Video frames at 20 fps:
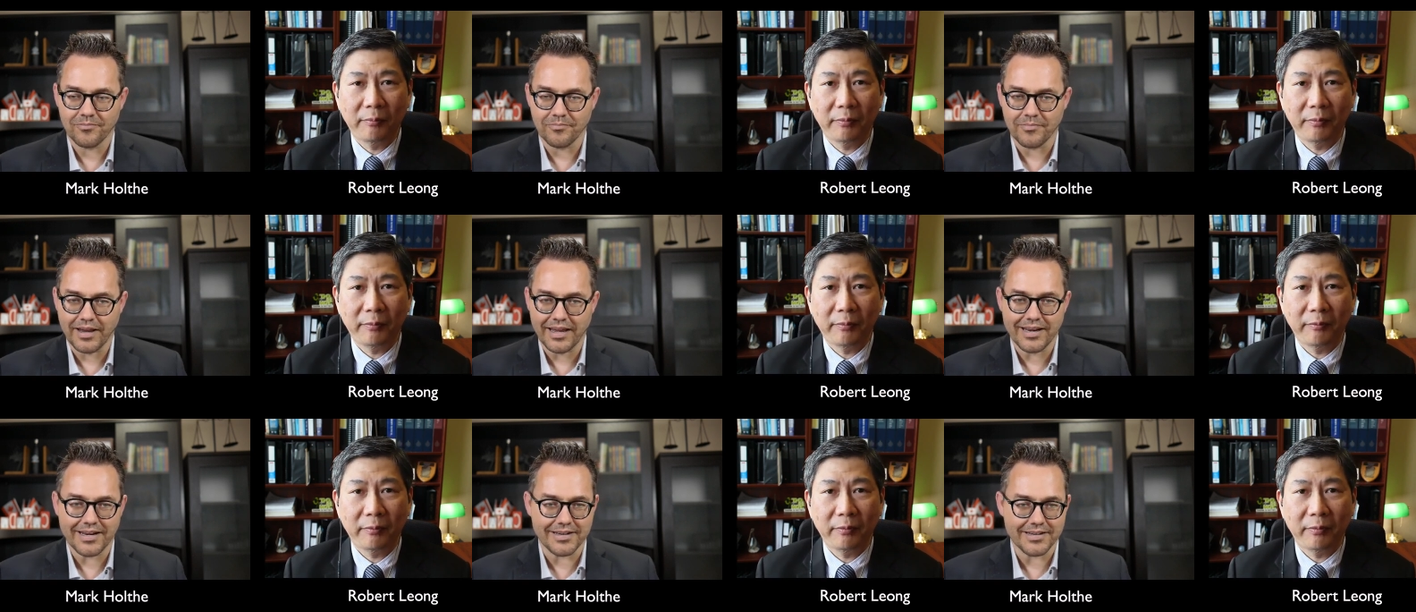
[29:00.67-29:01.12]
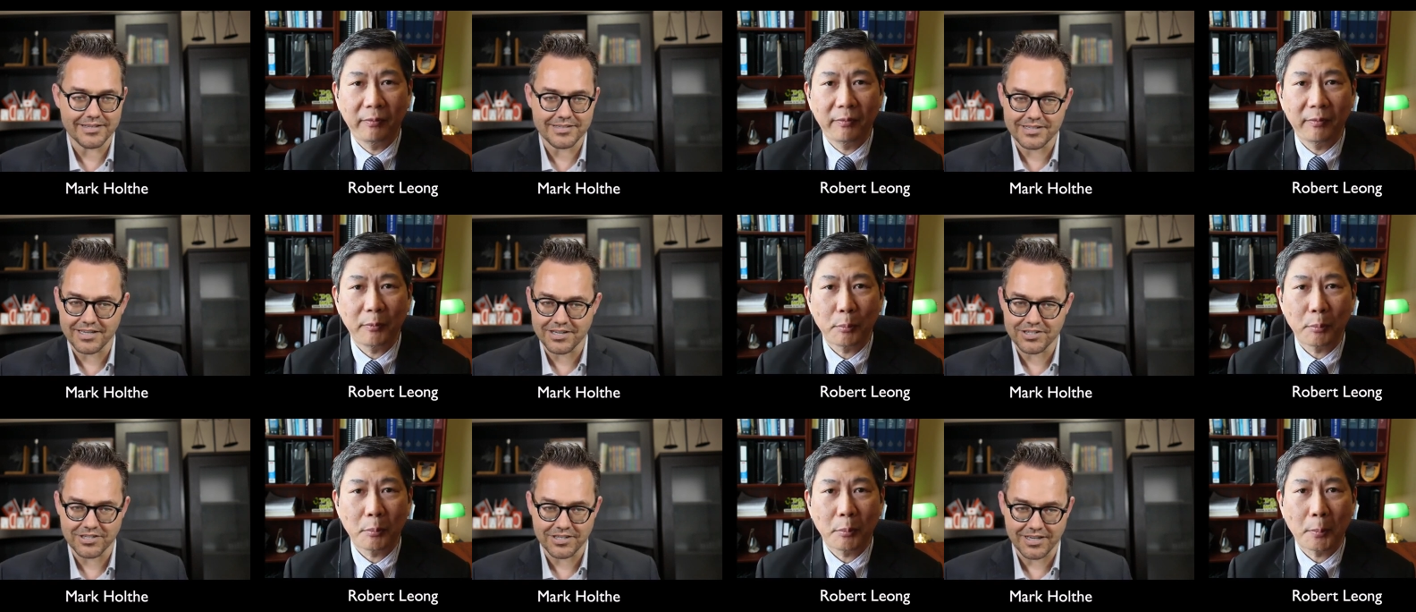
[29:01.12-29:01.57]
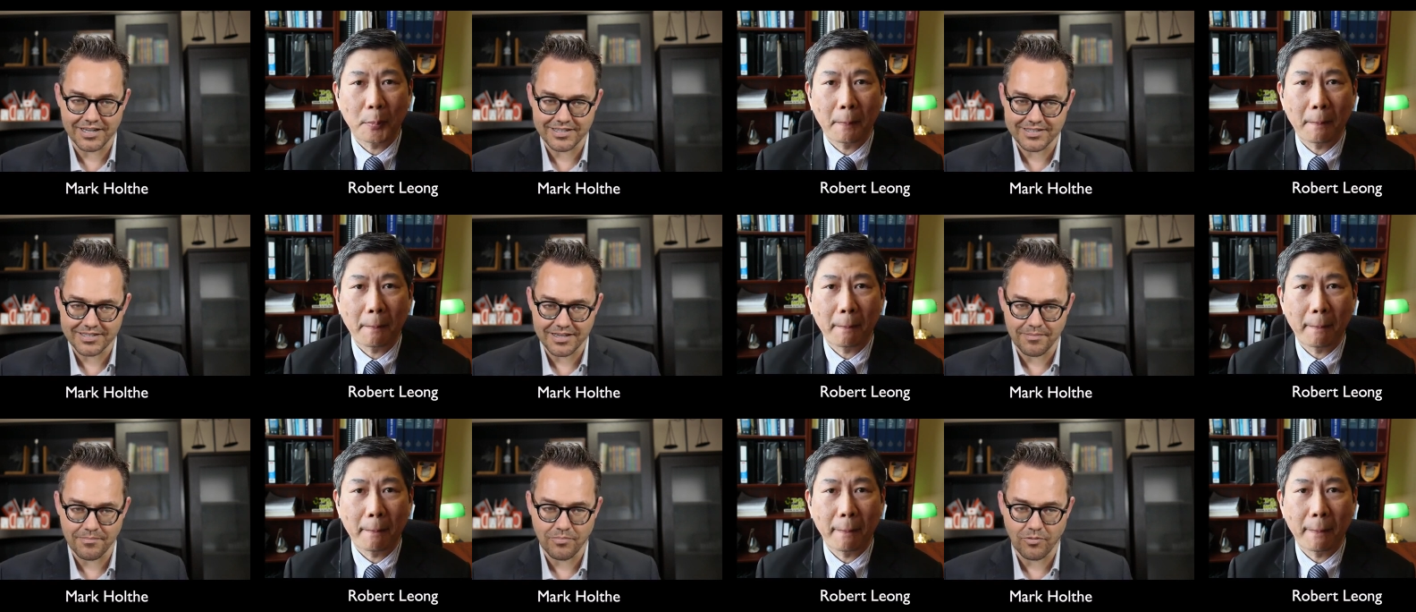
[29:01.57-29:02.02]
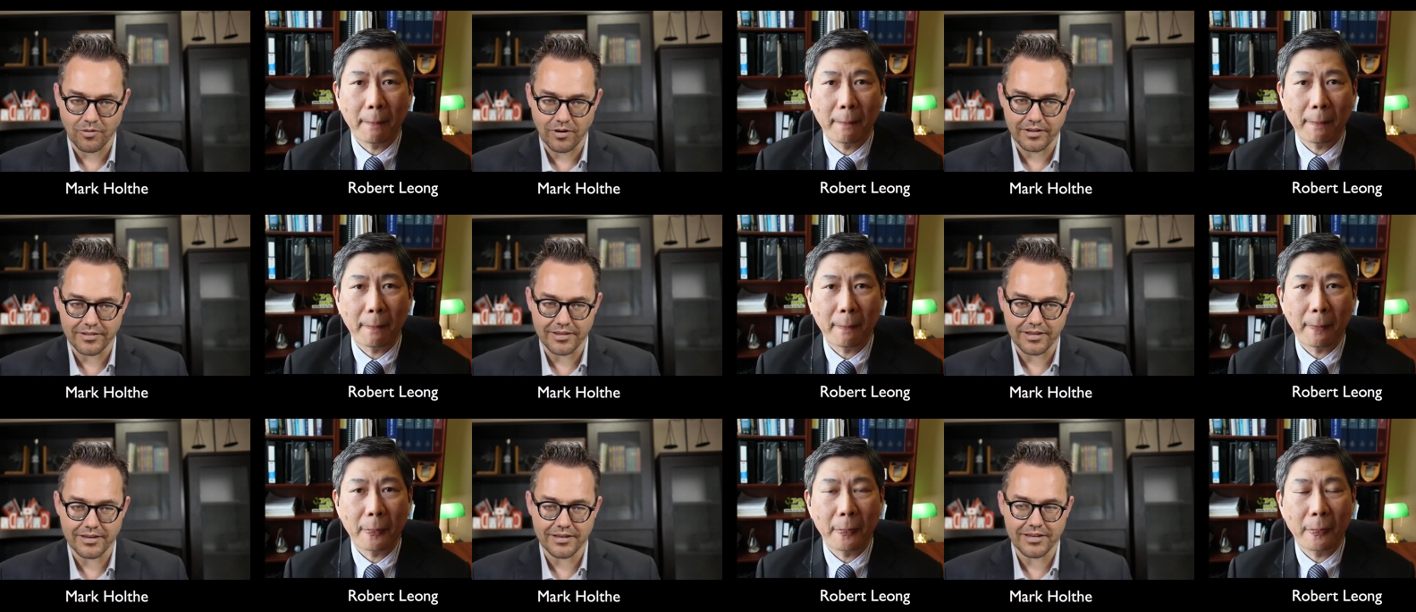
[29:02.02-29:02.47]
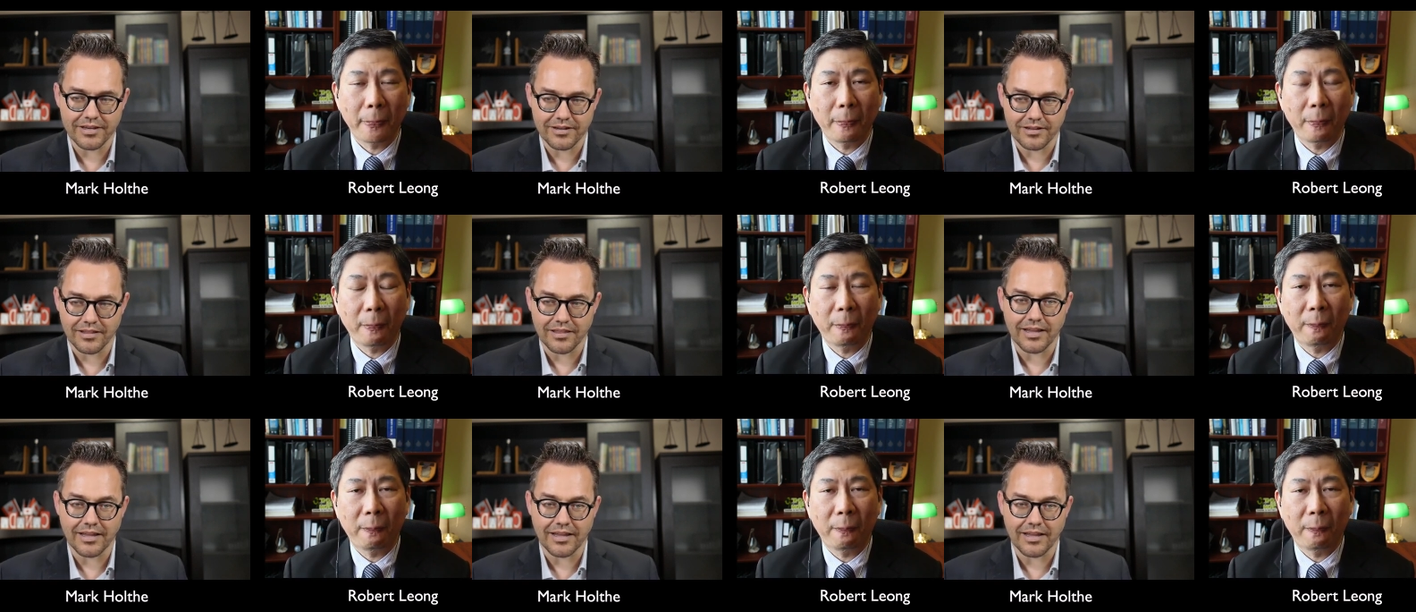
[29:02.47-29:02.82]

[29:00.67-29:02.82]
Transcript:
Speaker 1: made a decision at some point that you'd